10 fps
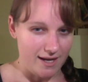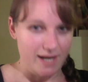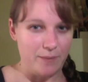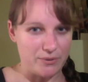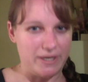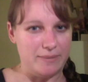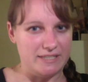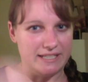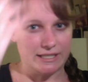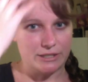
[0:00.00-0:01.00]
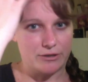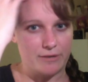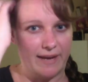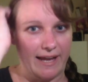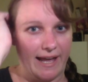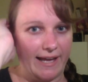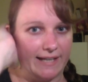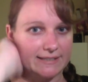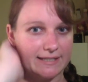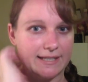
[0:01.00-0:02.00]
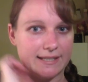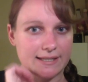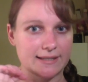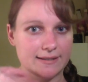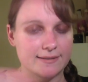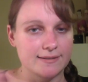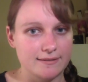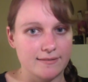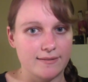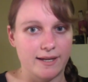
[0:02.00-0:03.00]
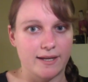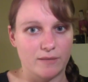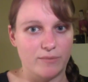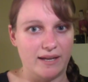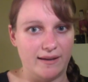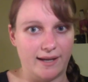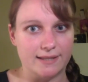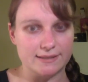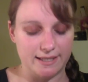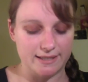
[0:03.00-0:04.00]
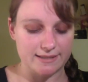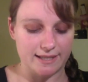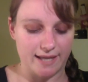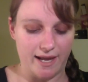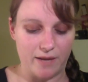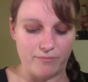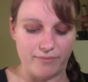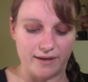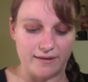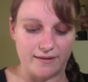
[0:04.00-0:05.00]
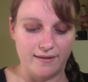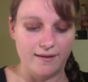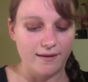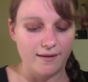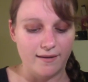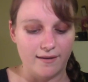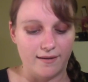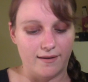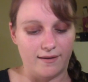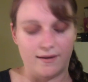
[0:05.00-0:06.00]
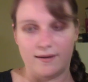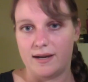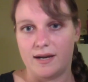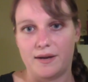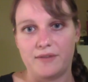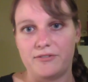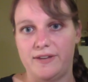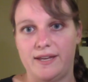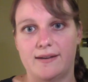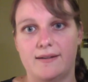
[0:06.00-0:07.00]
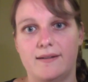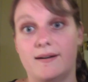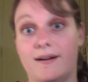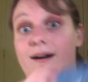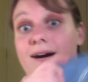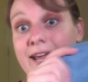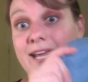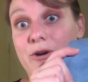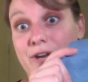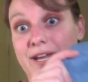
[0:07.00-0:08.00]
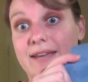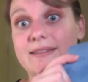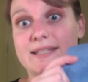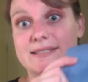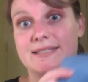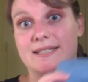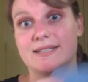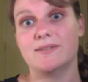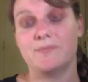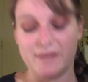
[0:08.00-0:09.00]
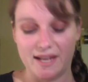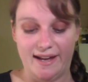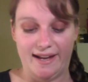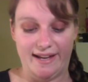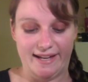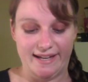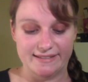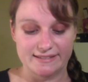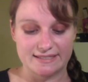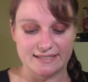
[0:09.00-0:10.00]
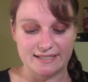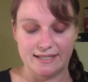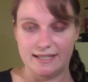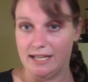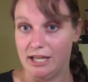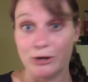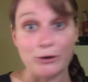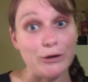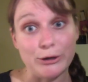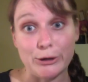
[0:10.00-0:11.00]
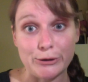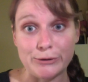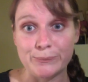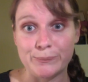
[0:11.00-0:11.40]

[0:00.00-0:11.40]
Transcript: I'm pretty particular on my Hades. They're going to be as neat as I can, but I figure I gotta get this done, and you're not going to know.